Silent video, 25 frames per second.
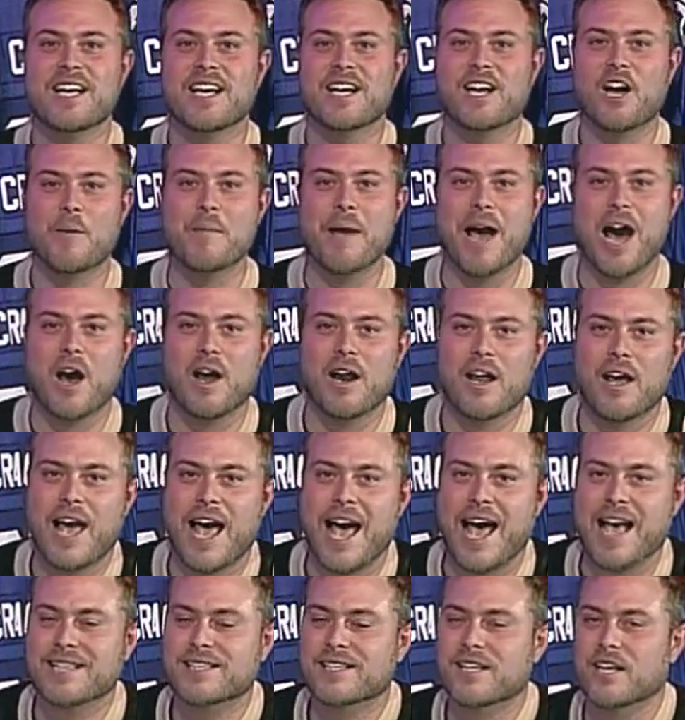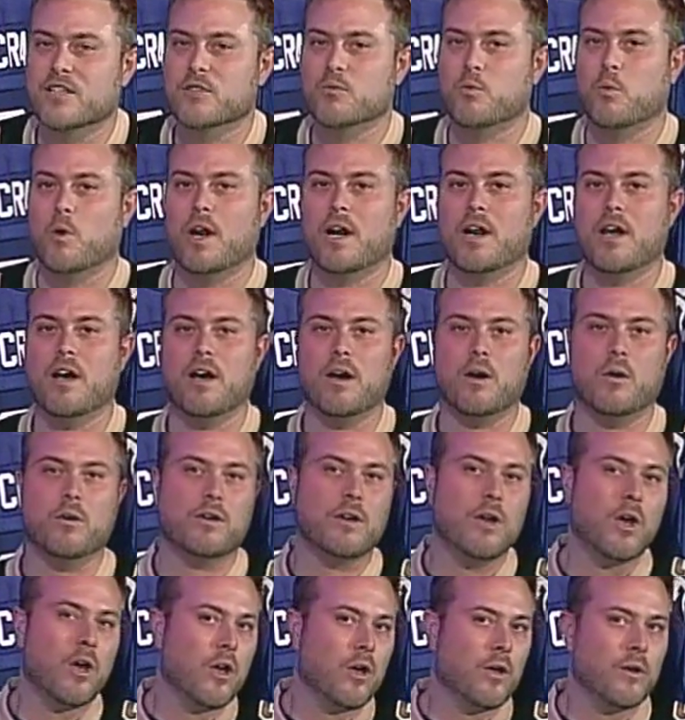Come out, ask us what uh,
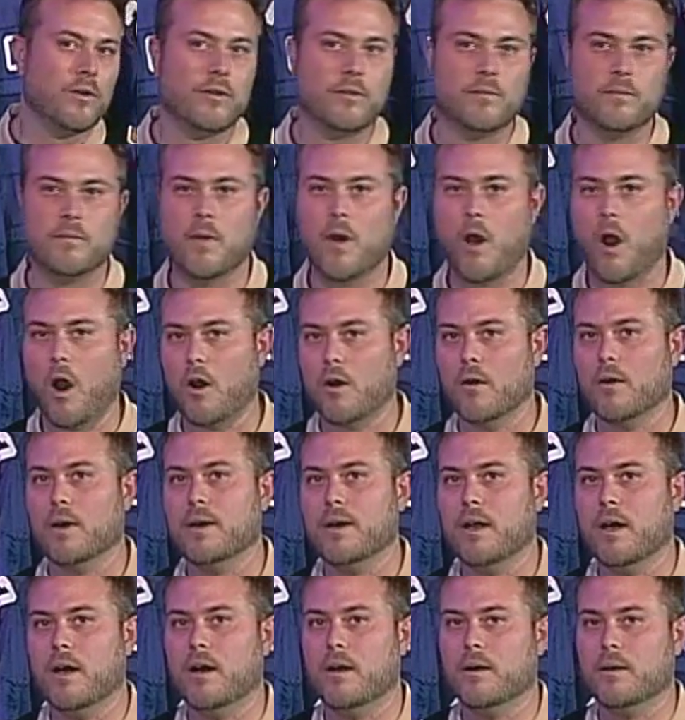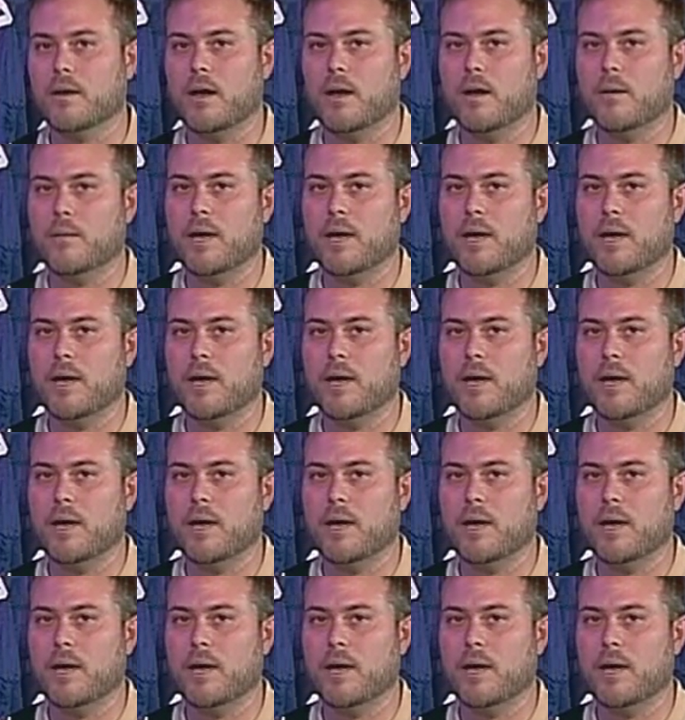our uh,